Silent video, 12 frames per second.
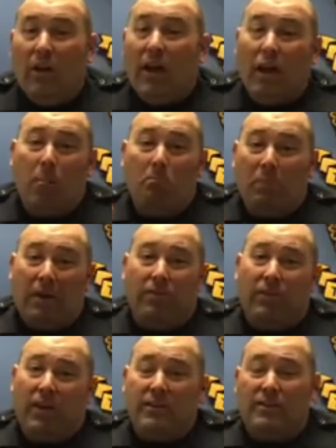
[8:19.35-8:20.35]
and a big
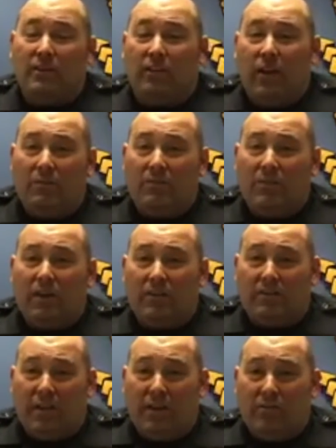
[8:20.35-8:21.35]
thanks to Lifestyle
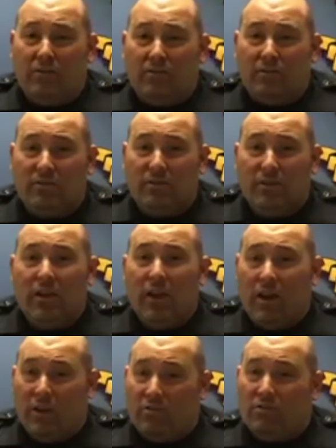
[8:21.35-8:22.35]
Cycles
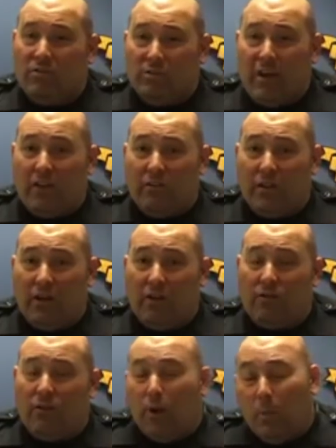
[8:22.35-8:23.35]
and also Cycle
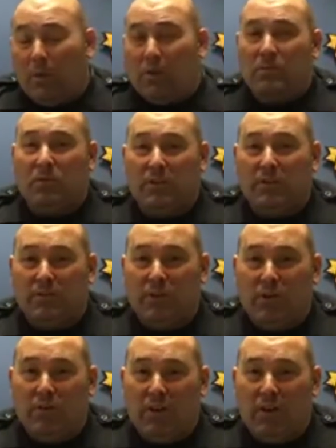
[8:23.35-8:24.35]
Gear for helping us put this
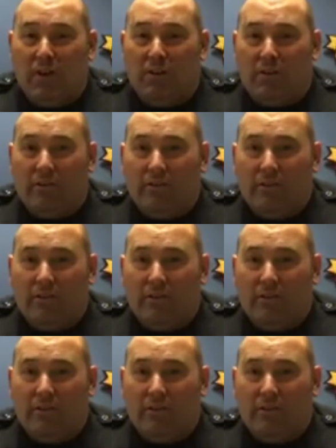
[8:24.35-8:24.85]
video together.